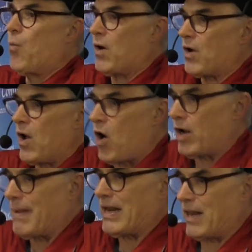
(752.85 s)
we're going to
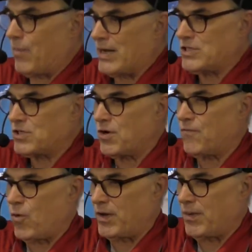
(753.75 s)
automatically register
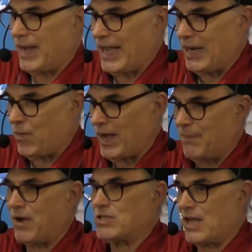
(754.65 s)
it for you
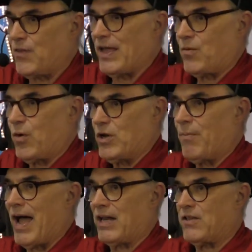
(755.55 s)
anyway, because I think when
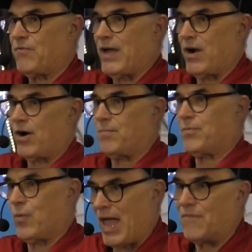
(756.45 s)
you buy it at the fair,
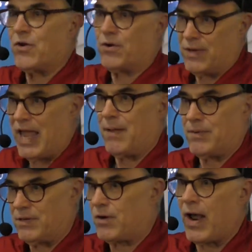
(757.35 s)
we have your
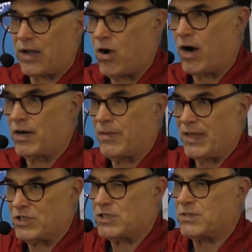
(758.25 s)
name and your credit card, and
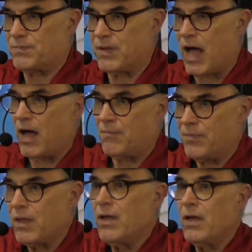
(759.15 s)
they just
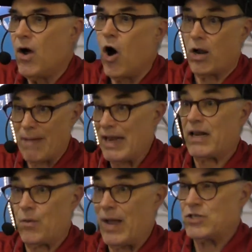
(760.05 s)

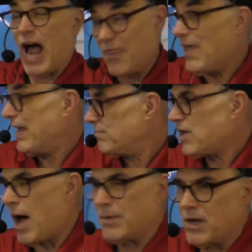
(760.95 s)
automatically register. I think
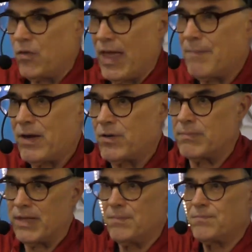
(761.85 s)
Tom would know that better than me.